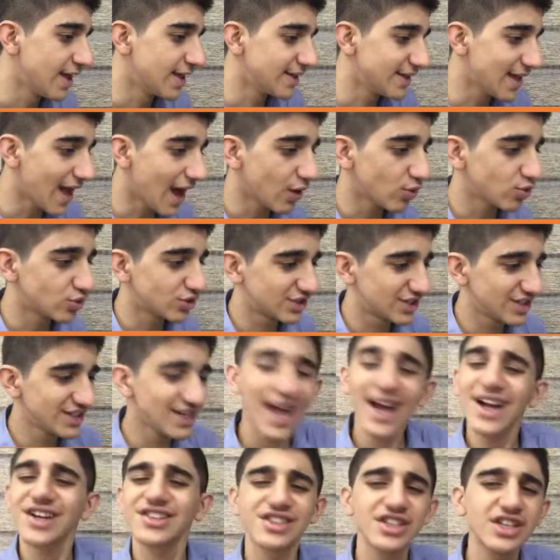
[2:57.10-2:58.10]
Now the
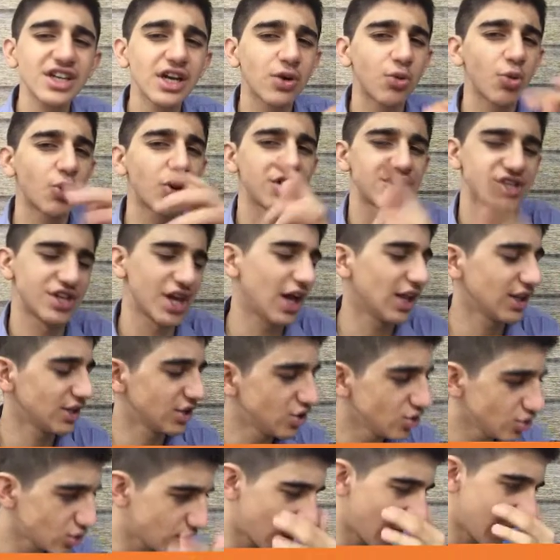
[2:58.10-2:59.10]
next thing that I want to tell
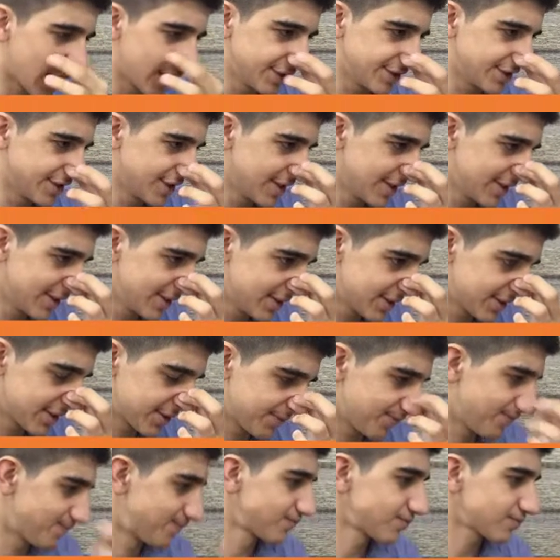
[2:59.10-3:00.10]
you guys is